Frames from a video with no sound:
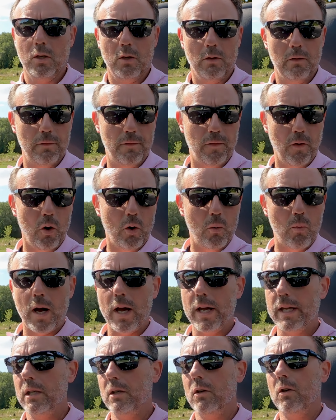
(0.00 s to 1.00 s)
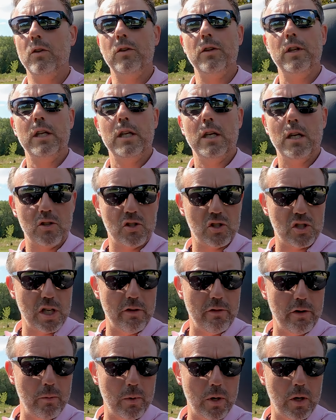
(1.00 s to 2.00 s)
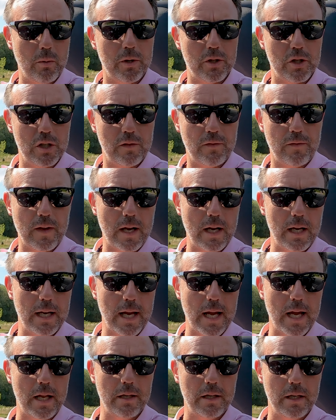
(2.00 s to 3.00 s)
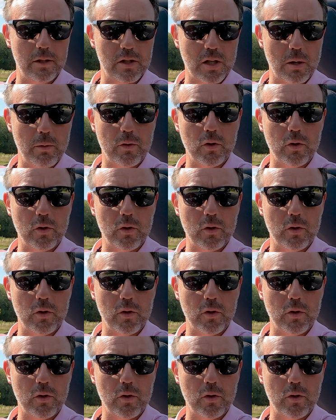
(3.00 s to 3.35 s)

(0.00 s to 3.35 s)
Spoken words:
four-way on the steering wheel, which is fairly handy. So we've